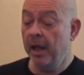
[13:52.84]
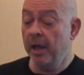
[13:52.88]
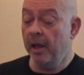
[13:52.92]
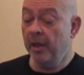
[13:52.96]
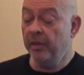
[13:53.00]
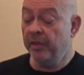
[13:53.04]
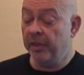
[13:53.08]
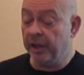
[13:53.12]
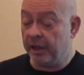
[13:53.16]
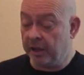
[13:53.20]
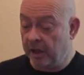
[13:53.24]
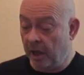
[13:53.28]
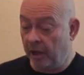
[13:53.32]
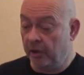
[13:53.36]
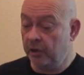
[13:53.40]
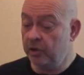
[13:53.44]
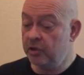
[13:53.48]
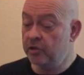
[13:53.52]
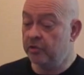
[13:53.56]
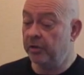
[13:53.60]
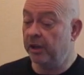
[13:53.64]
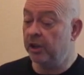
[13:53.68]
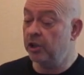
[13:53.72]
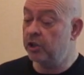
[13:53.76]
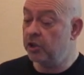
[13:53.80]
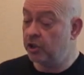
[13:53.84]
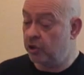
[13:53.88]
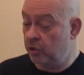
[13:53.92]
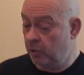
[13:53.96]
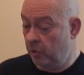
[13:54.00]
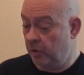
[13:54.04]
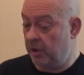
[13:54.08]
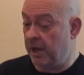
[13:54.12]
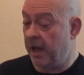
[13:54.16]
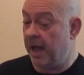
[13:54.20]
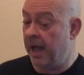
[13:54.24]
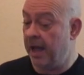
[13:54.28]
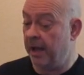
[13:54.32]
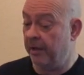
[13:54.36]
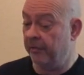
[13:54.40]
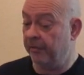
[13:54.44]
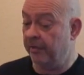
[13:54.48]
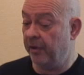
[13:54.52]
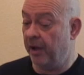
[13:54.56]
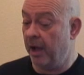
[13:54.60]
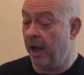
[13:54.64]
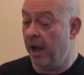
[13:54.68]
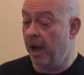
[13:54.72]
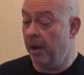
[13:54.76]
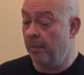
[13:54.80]
the country should have
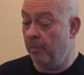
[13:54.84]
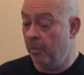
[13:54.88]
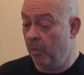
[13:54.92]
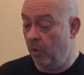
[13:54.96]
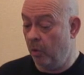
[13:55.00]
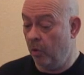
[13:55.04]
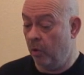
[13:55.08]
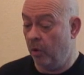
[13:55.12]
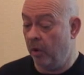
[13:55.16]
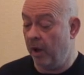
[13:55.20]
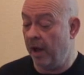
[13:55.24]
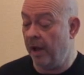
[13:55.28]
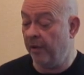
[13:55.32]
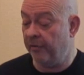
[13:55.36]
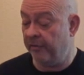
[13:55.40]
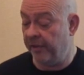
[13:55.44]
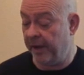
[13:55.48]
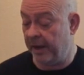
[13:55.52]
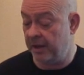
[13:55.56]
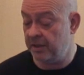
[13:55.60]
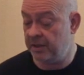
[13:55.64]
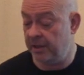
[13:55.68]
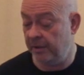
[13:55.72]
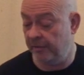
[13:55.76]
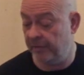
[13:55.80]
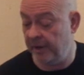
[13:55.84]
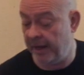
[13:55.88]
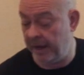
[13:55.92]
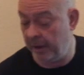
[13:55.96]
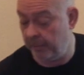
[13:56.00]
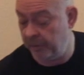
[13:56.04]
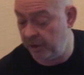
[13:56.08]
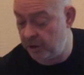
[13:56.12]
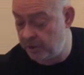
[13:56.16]
a more effective language